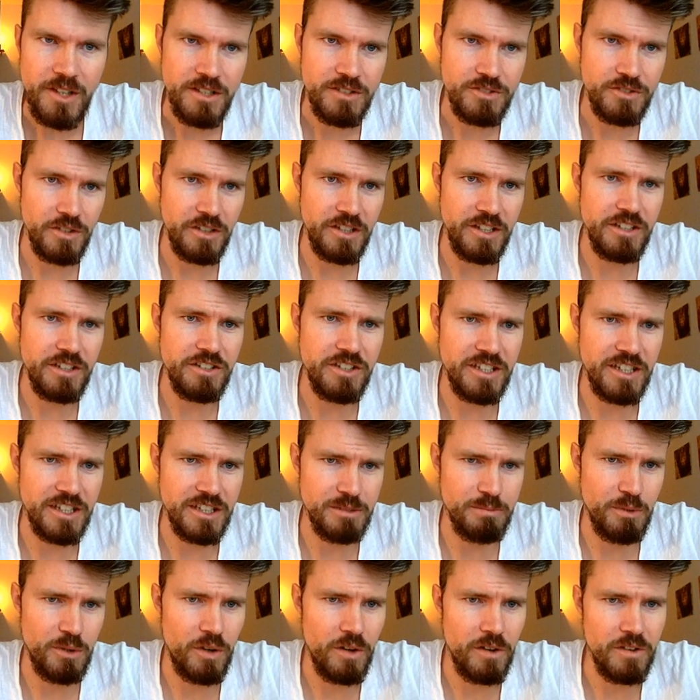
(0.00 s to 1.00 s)
So here you can
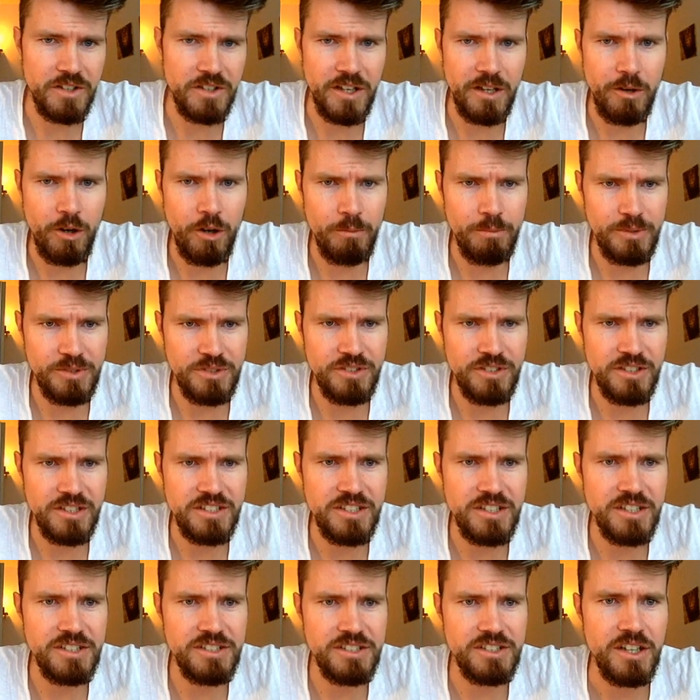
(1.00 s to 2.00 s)
explore all the
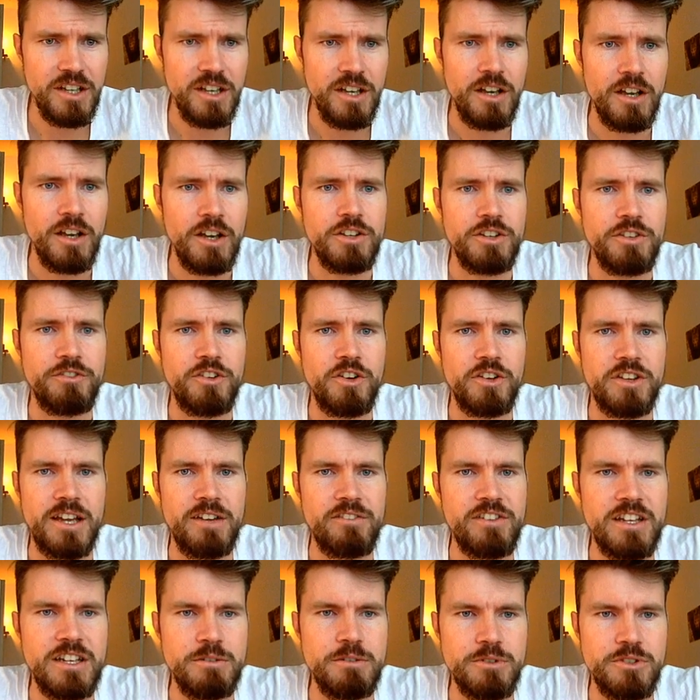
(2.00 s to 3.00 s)
opportunities. You've got the
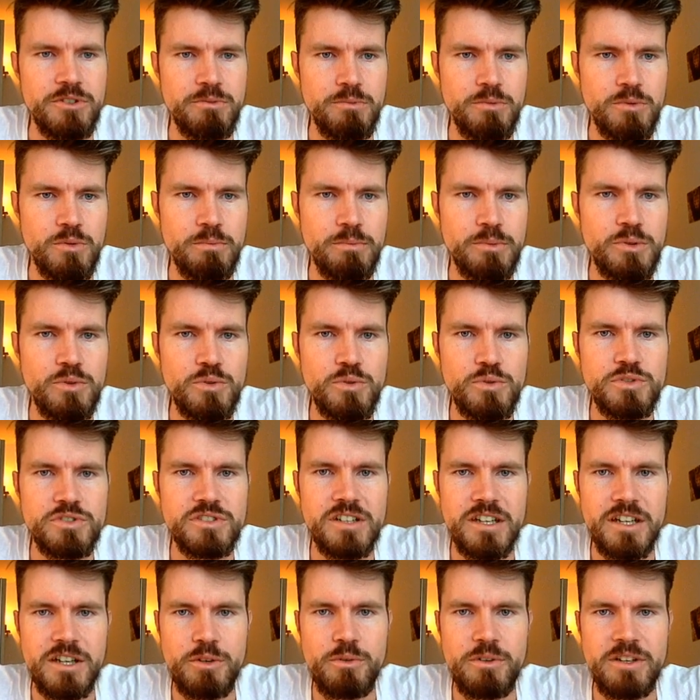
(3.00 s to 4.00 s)
available pools,
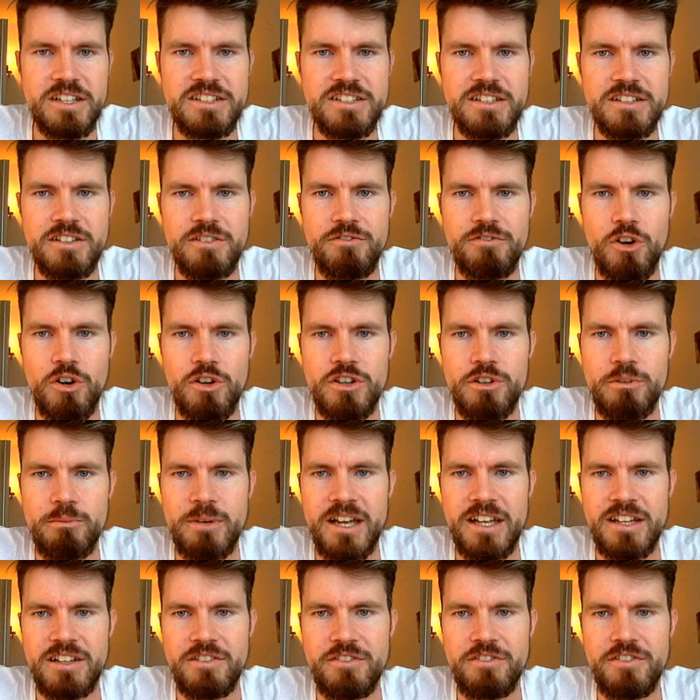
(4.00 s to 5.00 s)
the liquidity, the volume,
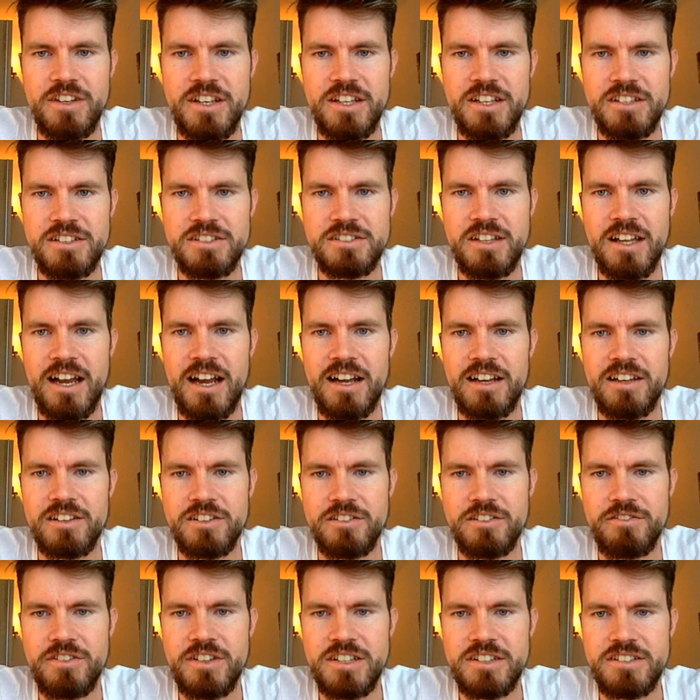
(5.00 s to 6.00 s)
and the fees. The higher
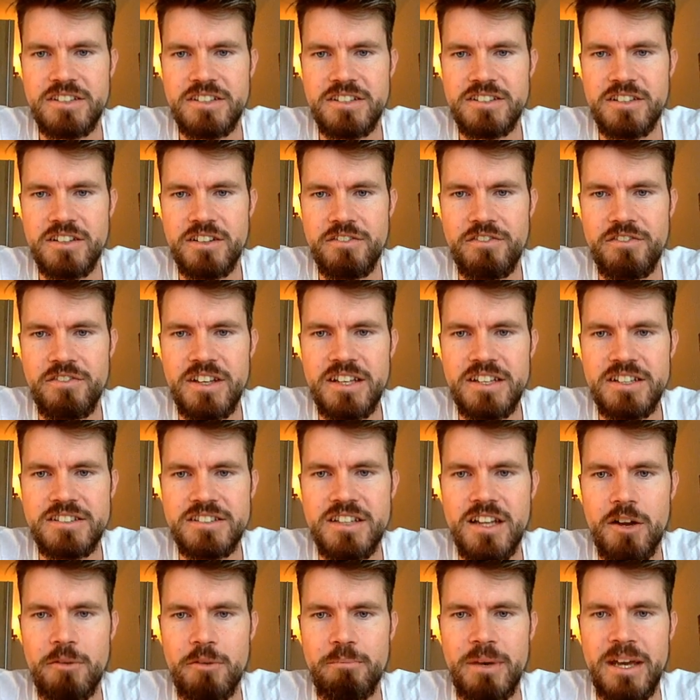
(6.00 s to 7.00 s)
the fees, these are the fees
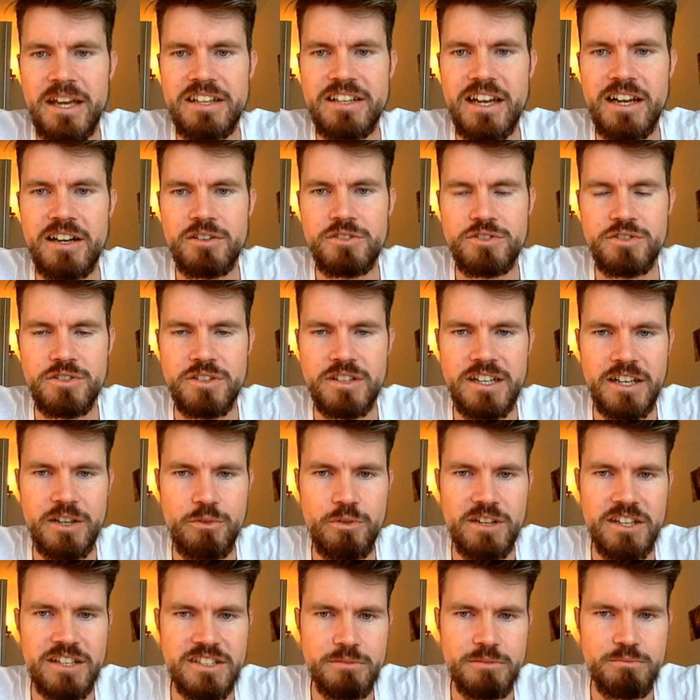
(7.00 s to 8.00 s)
that are paid out to the
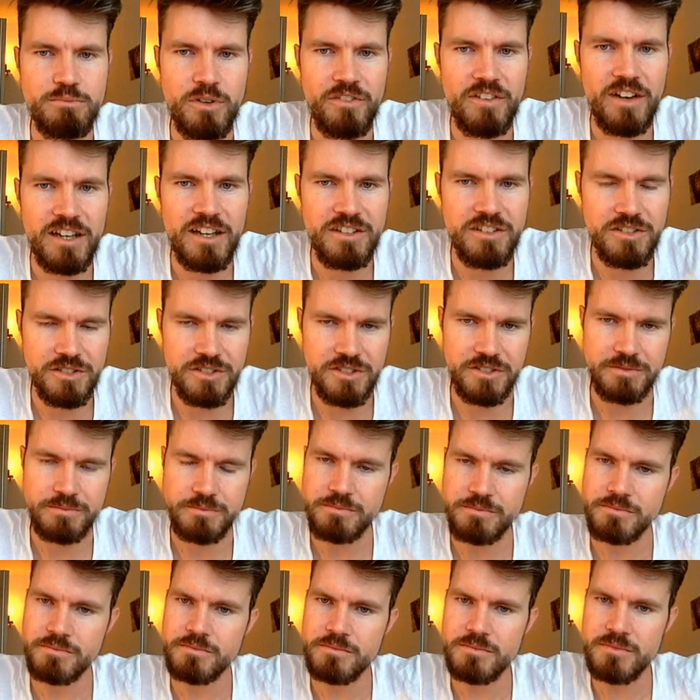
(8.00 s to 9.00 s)
liquidity providers,
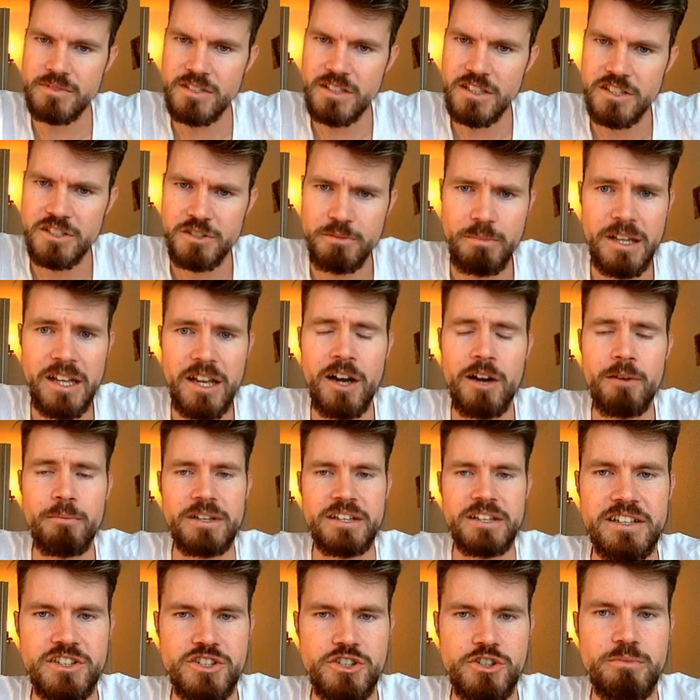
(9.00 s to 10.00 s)
split up
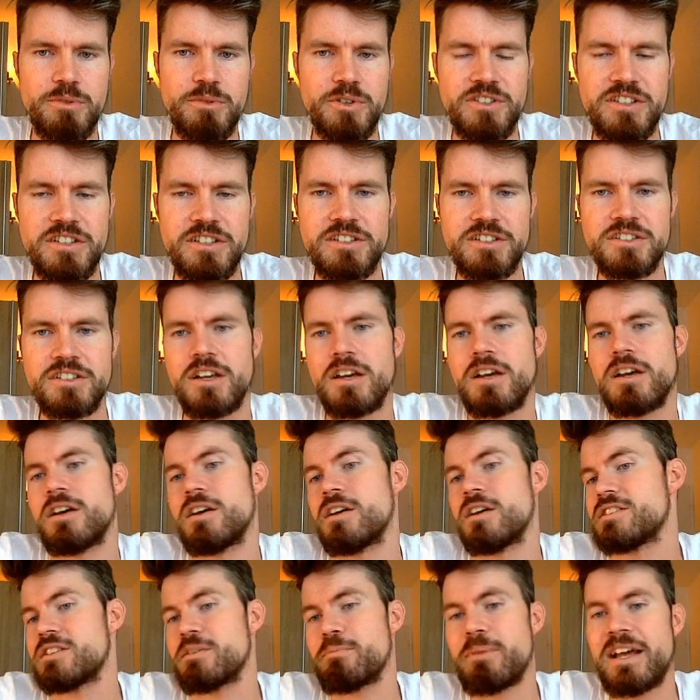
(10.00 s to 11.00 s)
distributed
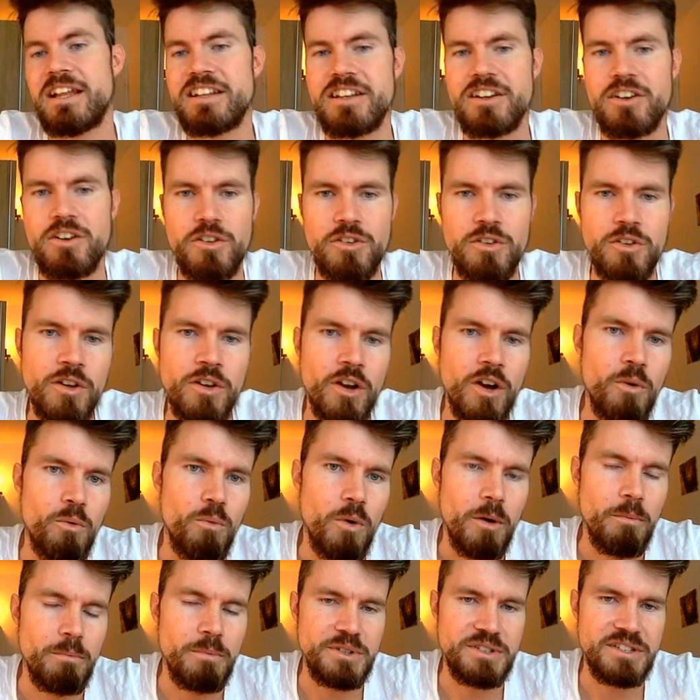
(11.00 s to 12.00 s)
depending on
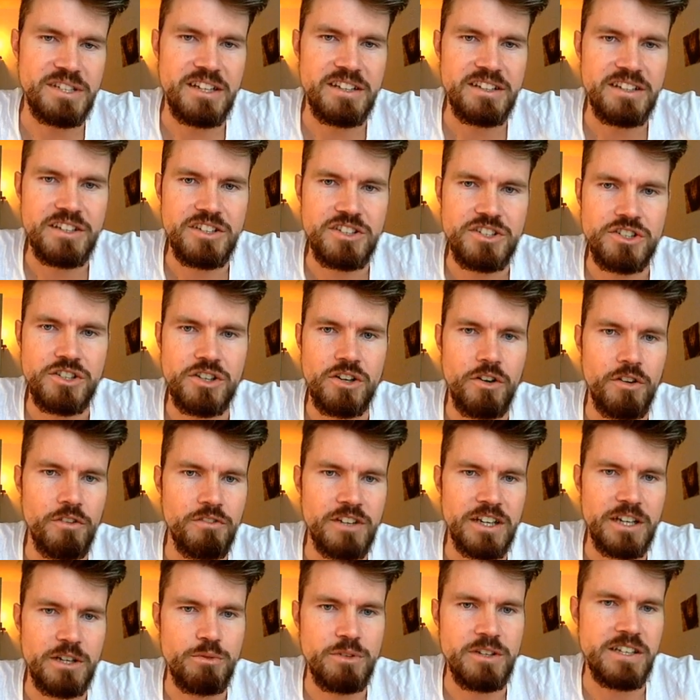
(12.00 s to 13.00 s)
what percentage
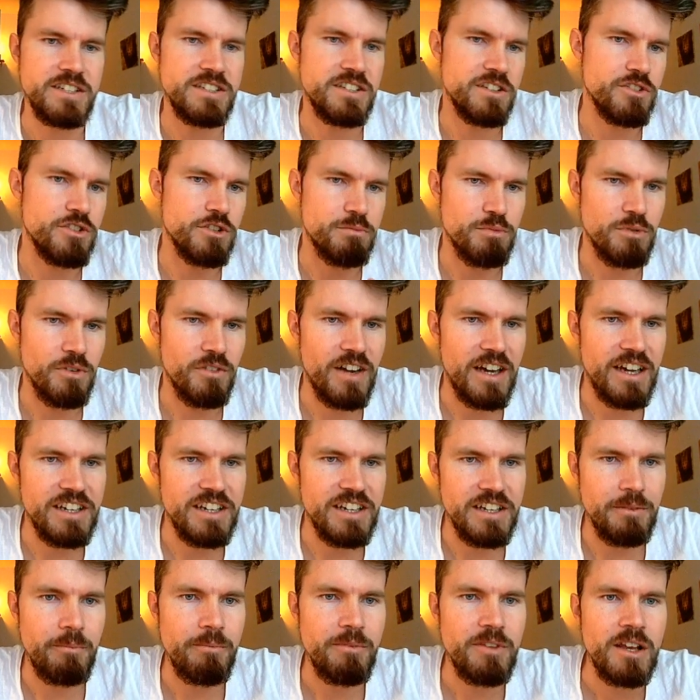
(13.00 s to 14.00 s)
of liquidity you're
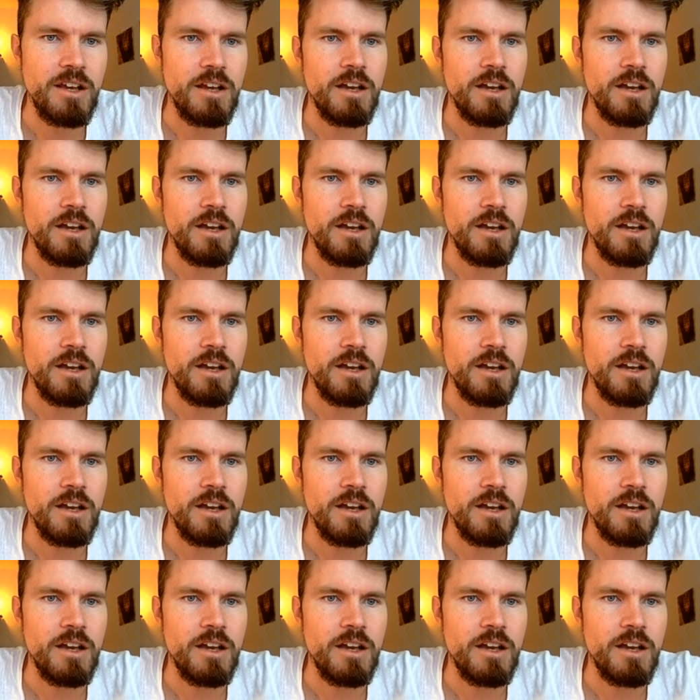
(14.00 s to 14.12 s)
providing.